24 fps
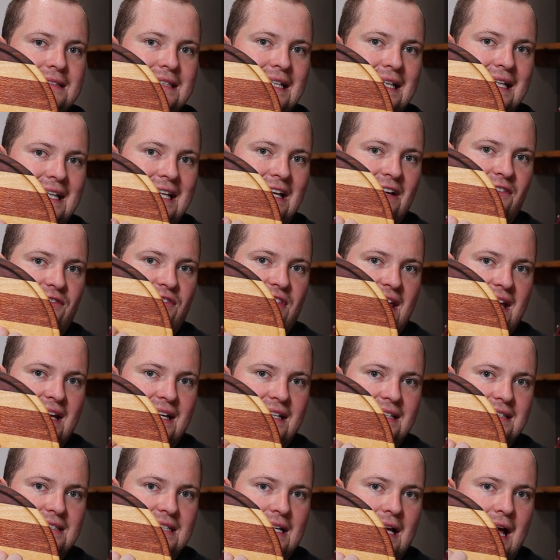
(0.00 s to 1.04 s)
to give
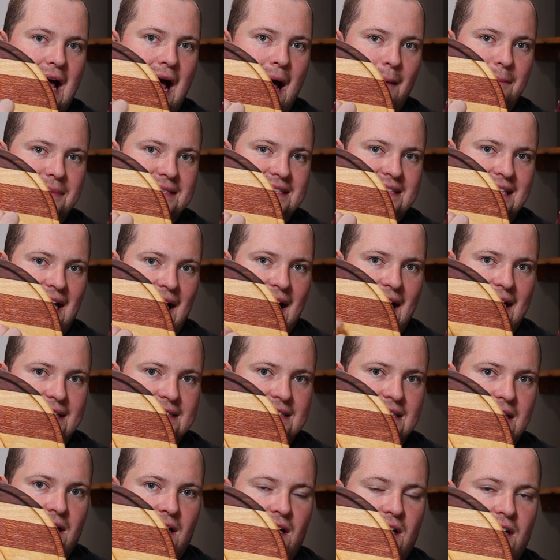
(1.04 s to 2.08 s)
these
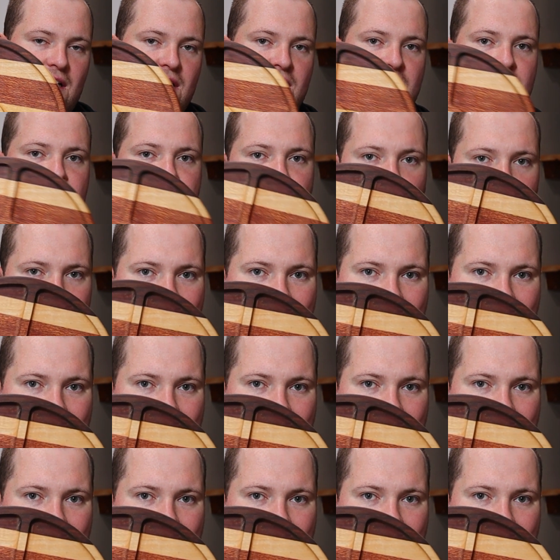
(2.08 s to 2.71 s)
upstands. So in